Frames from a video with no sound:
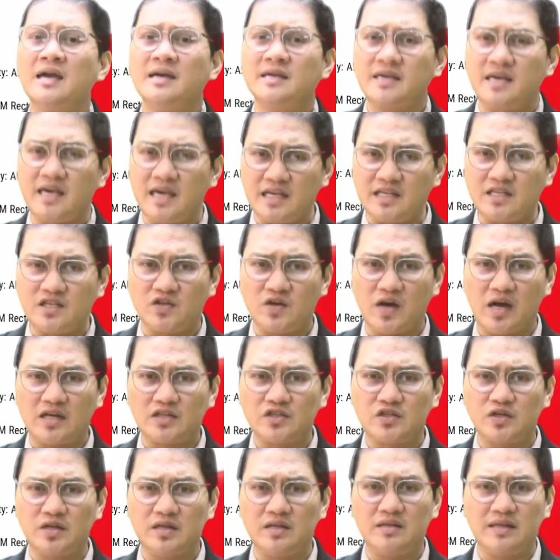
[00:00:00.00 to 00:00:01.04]
key
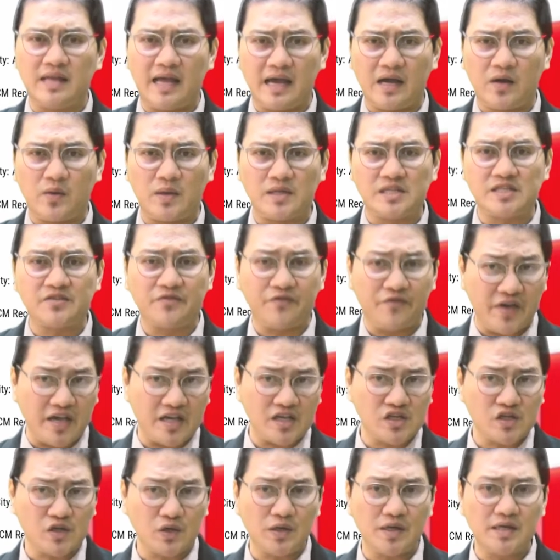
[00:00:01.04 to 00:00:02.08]
structural language
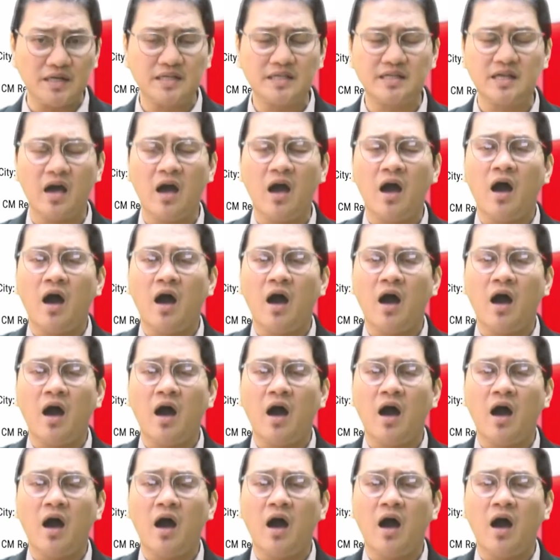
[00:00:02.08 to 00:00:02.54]
features